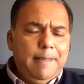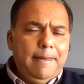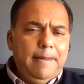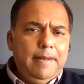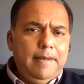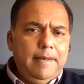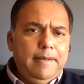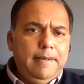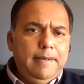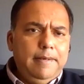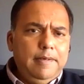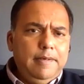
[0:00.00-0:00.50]

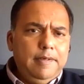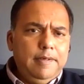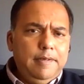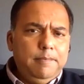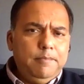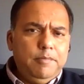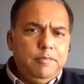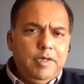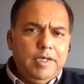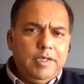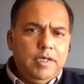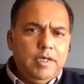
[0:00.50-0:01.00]
and uh,
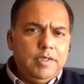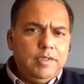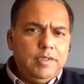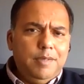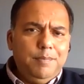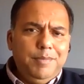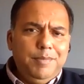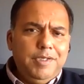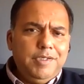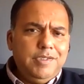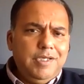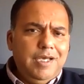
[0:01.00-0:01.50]
credit card
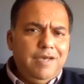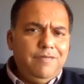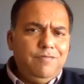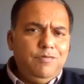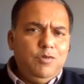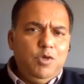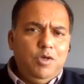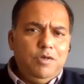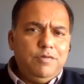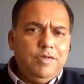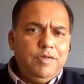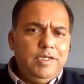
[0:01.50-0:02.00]
companies have
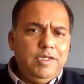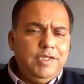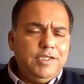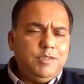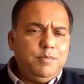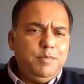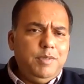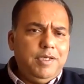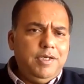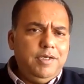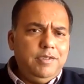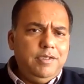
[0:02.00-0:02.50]
not really
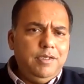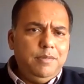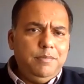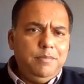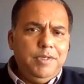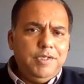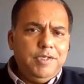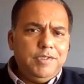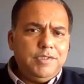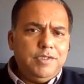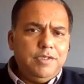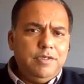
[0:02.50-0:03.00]
expanded their
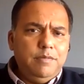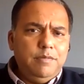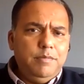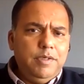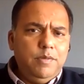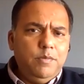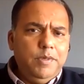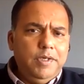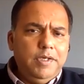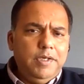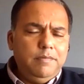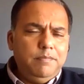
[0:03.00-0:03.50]
base in a
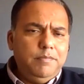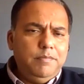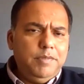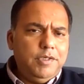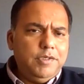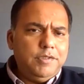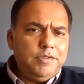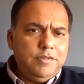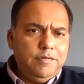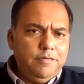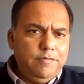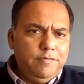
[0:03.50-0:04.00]
big way
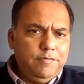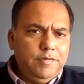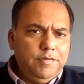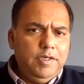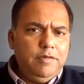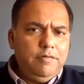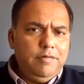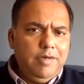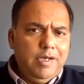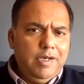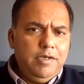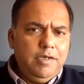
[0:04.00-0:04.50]
because of
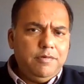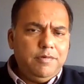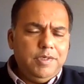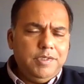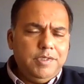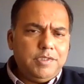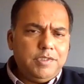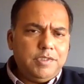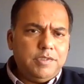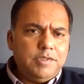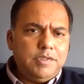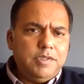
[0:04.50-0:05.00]
uh, credit
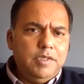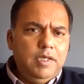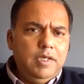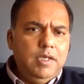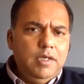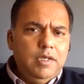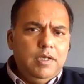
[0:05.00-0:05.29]
risks.